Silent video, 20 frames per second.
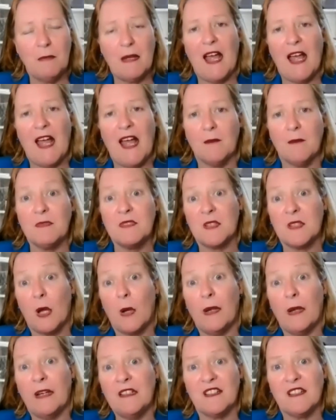perhaps
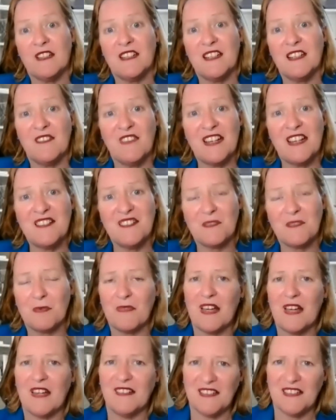going to the events
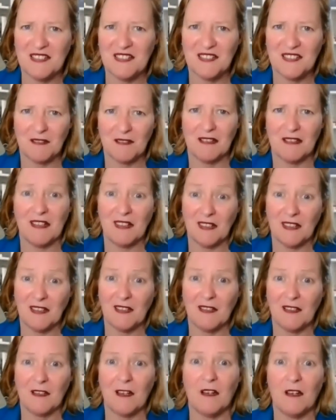without necessarily
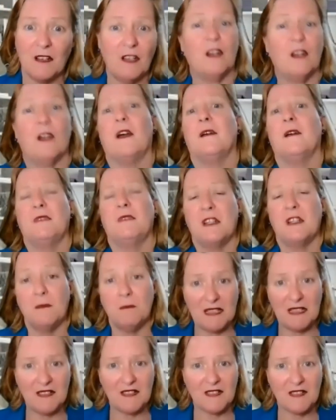thinking, oh, you know, I'm going
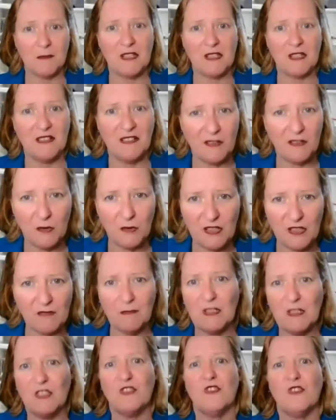to meet somebody and that will
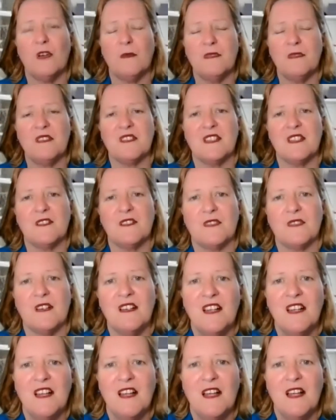give me a job,
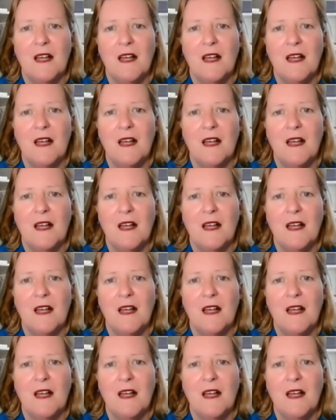etc